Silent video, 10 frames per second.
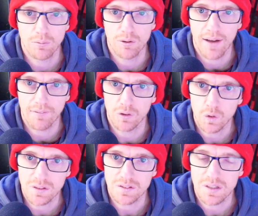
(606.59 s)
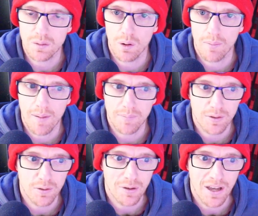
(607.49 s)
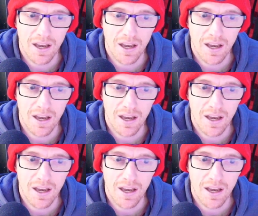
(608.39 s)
we'll have a look and see where I'm up to,